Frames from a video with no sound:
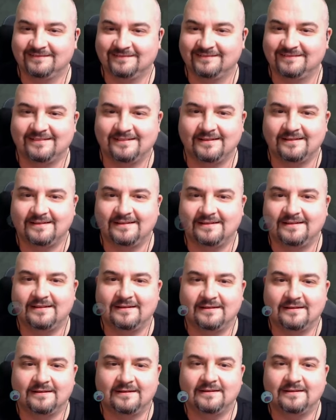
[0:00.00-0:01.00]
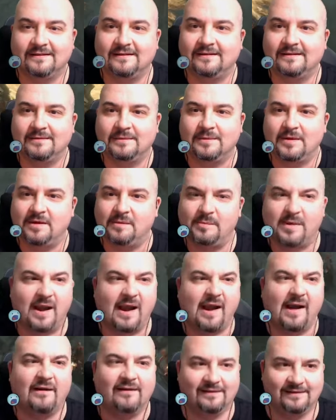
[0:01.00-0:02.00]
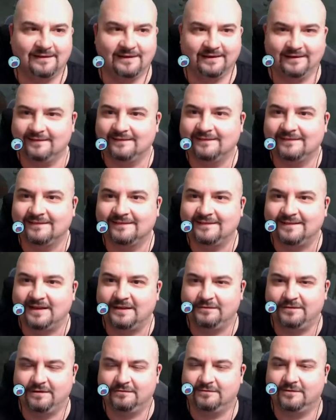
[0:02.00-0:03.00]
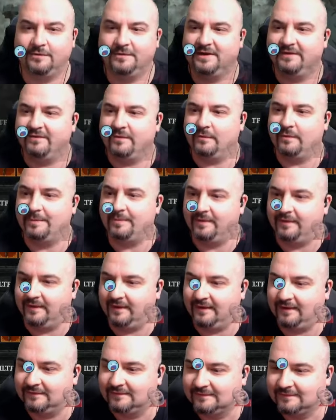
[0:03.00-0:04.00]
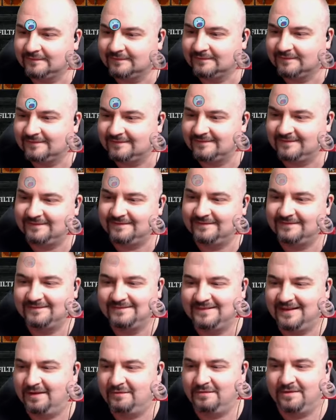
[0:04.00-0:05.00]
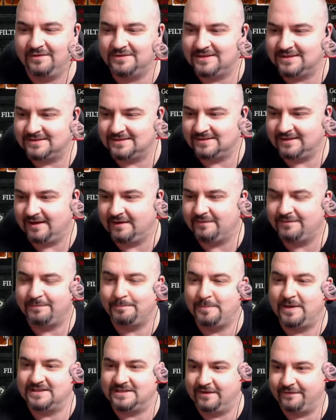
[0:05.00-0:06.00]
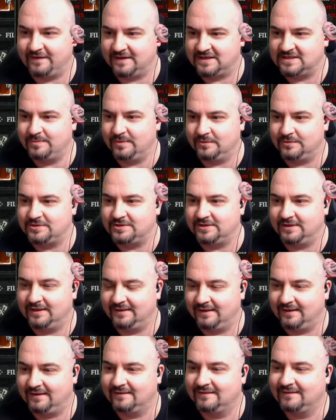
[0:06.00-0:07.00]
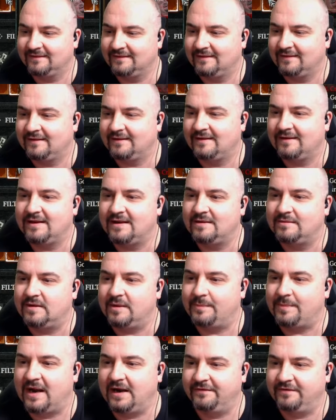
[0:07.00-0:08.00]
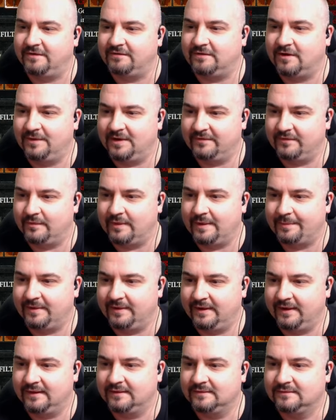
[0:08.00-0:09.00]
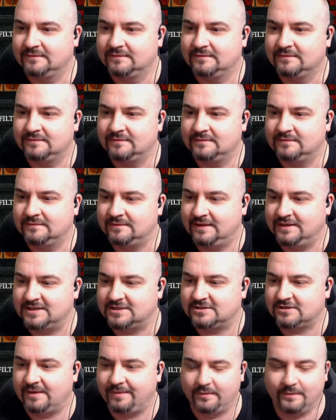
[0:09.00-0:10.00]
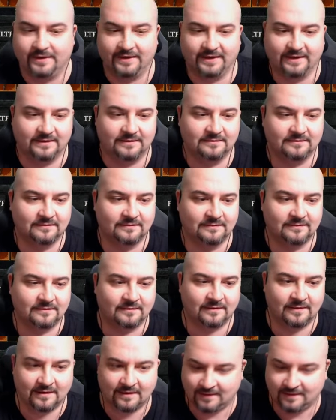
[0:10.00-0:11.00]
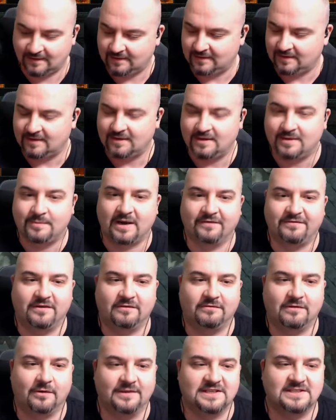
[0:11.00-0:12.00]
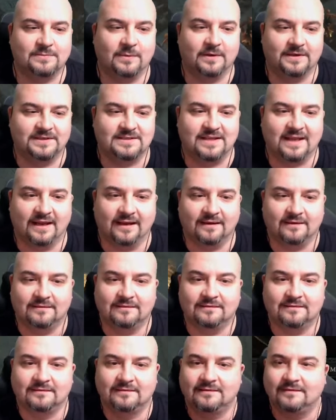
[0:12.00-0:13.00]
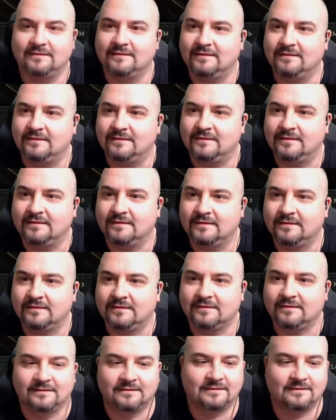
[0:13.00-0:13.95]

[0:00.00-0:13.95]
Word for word: Come back if you need work. Apparently, if you roll another weapon now. No, no, just that. Personally, I think it's bullshit. Yeah. Apparently, if you roll another weapon now, like this crappy one here. Apparently, if you roll this once now. Need something forged?